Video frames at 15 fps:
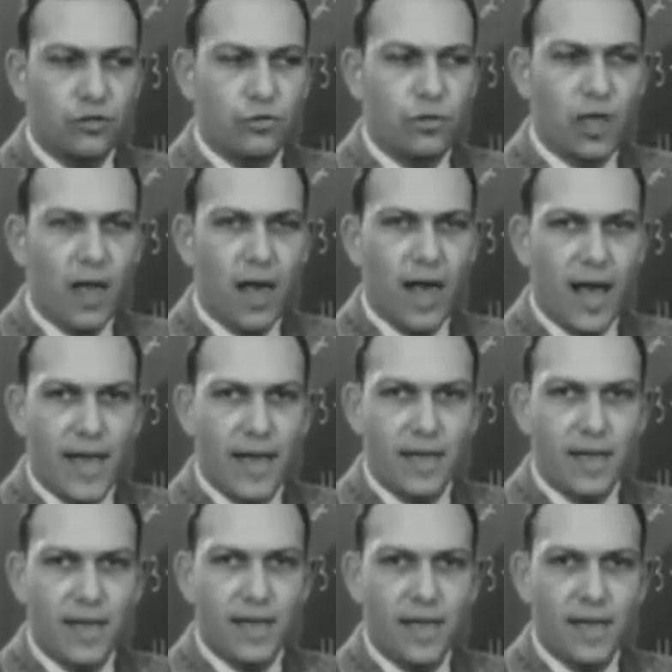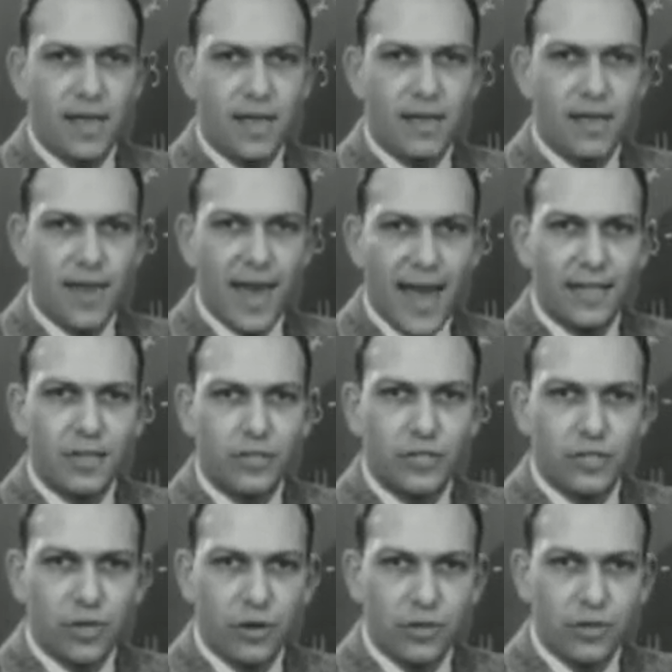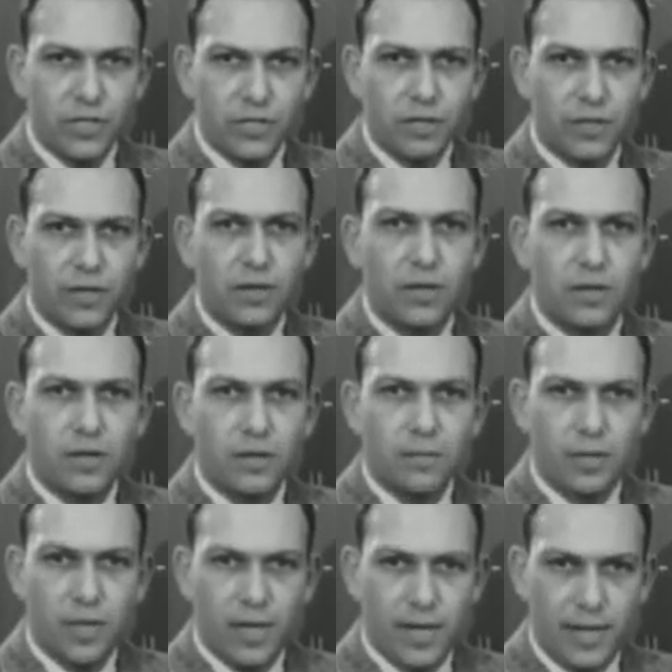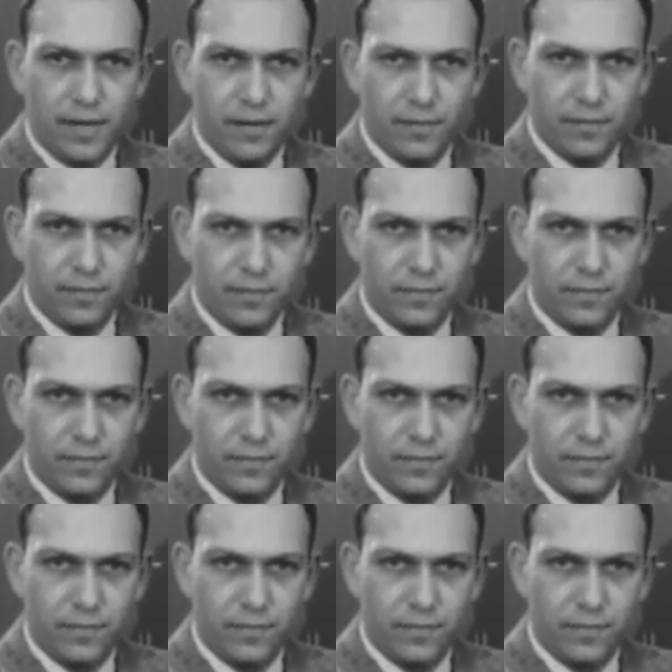to lie in that chosen plane.